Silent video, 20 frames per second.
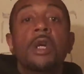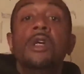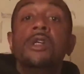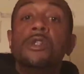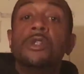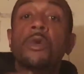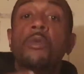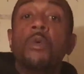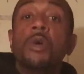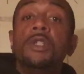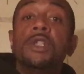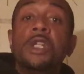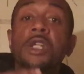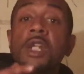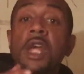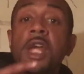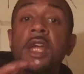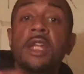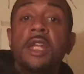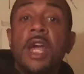So what did
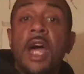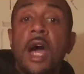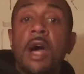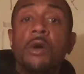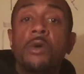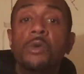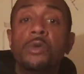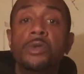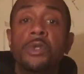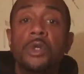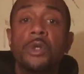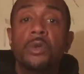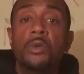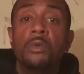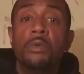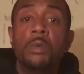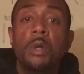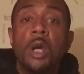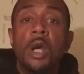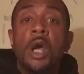Netanyahu
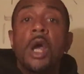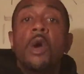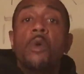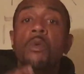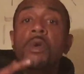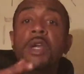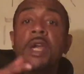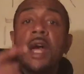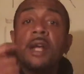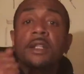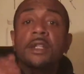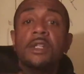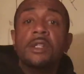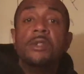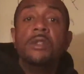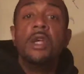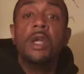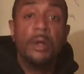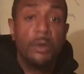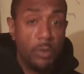do? We got to
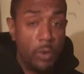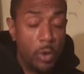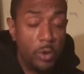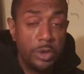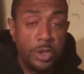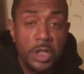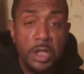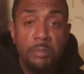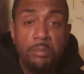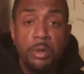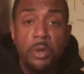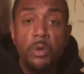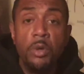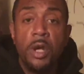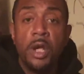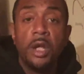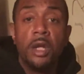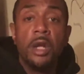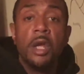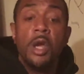go see
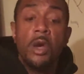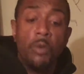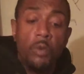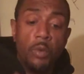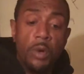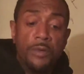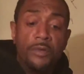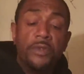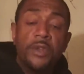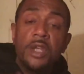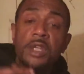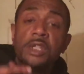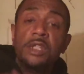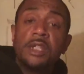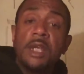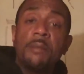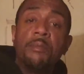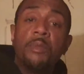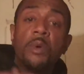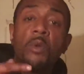Putin with this
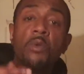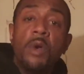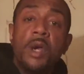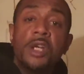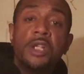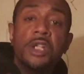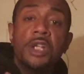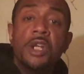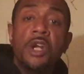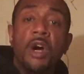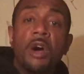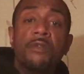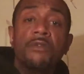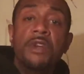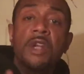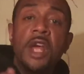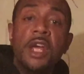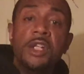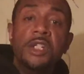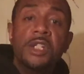separation of
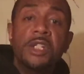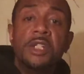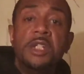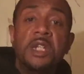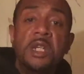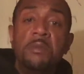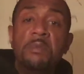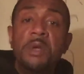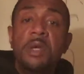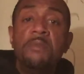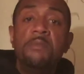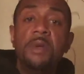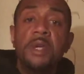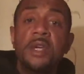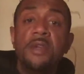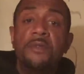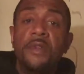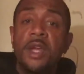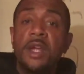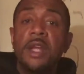nations
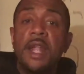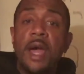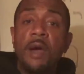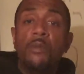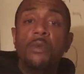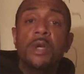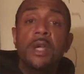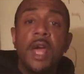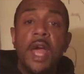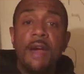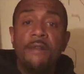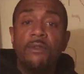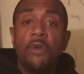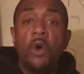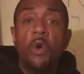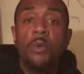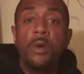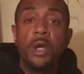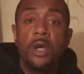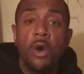TPP thing that we have
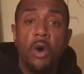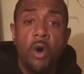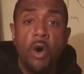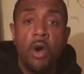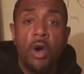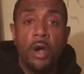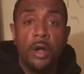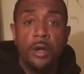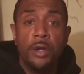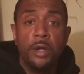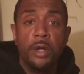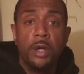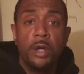going on